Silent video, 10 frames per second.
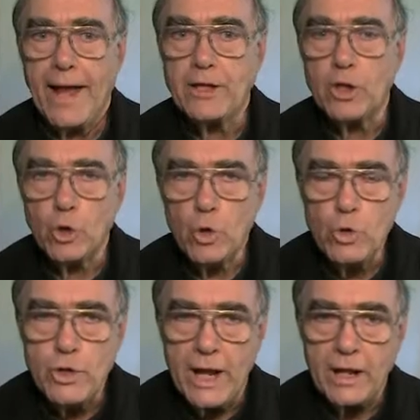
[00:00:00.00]
and
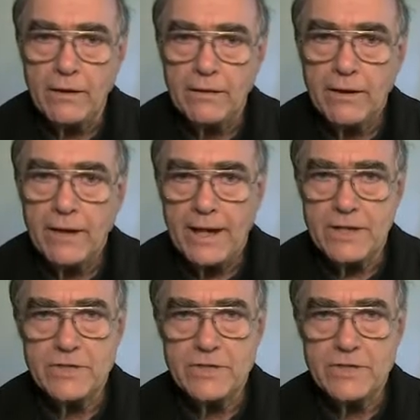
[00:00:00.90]
concluding in